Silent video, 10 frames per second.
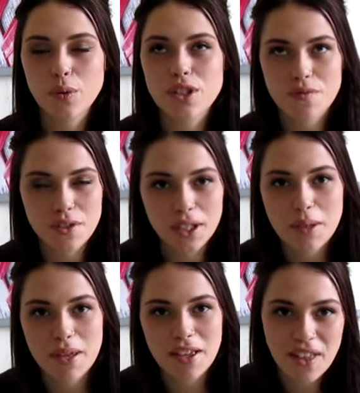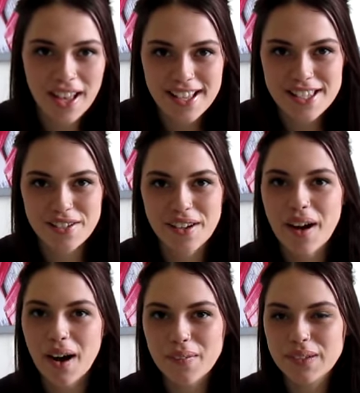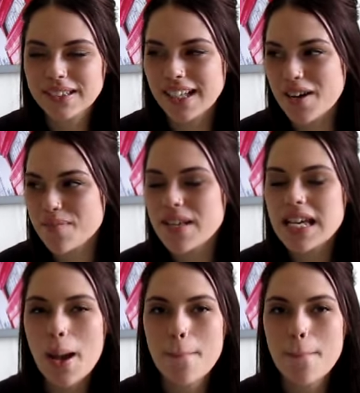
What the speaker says: It will definitely be there, so I will